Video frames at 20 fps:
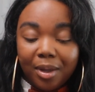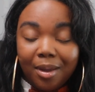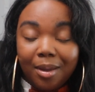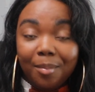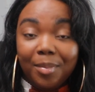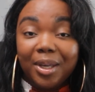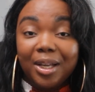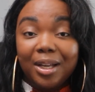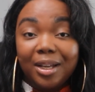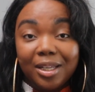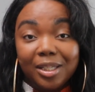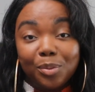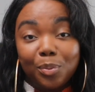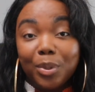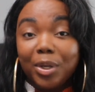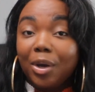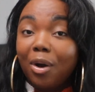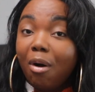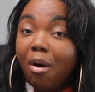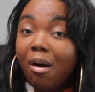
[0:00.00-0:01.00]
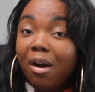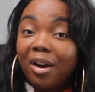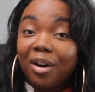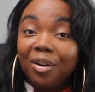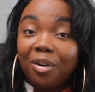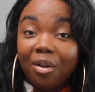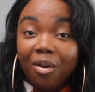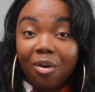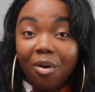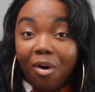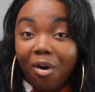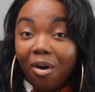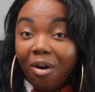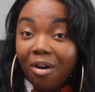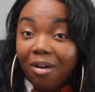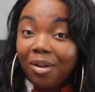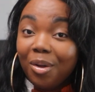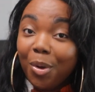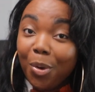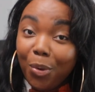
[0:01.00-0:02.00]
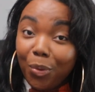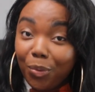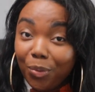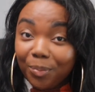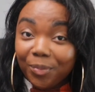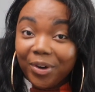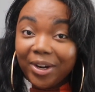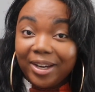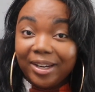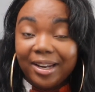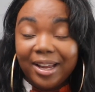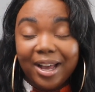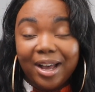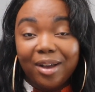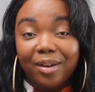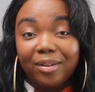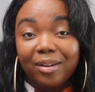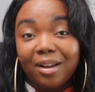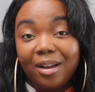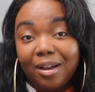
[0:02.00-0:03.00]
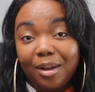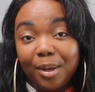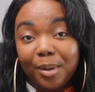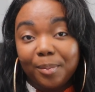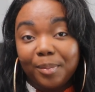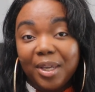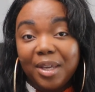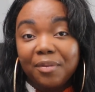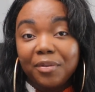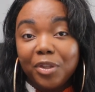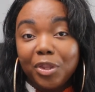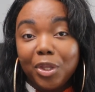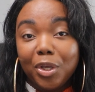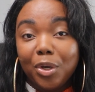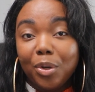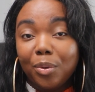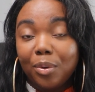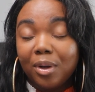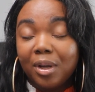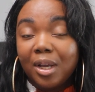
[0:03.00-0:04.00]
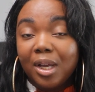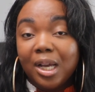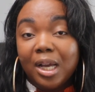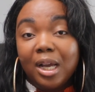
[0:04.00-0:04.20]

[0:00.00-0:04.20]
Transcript: because we are all home right now, even though